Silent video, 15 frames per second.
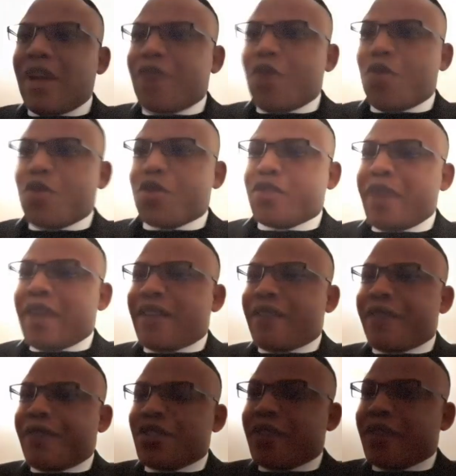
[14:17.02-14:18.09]
done was to make
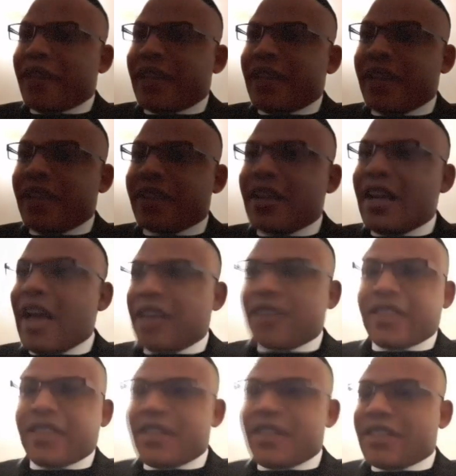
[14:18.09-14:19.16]
reference to my case and to
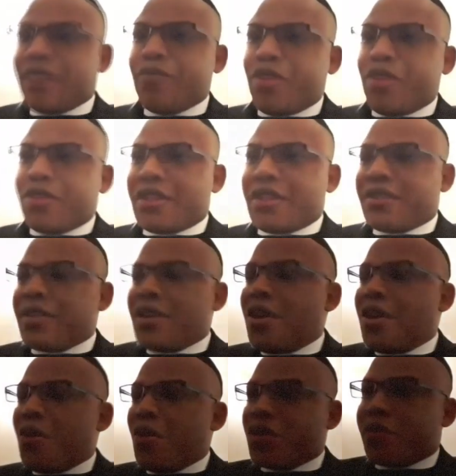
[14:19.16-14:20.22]
say the same nonsense
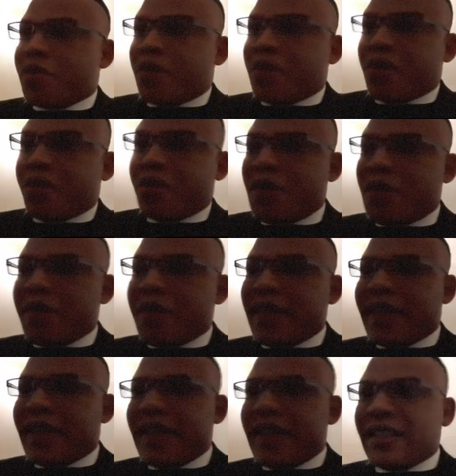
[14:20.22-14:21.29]
was brought up during my
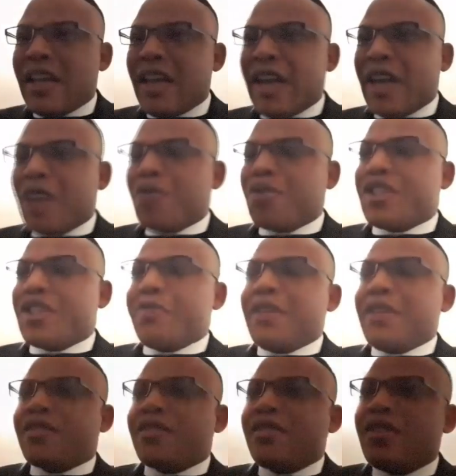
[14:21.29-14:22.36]
case and it was
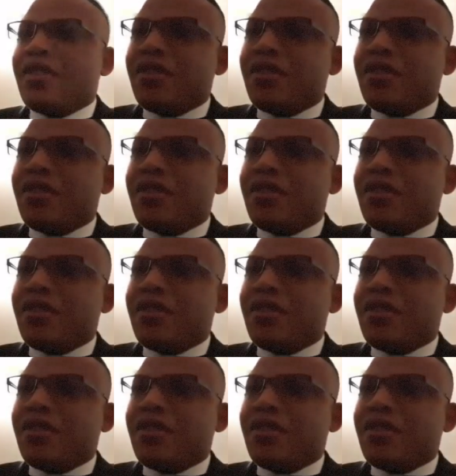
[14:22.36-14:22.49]
dismissed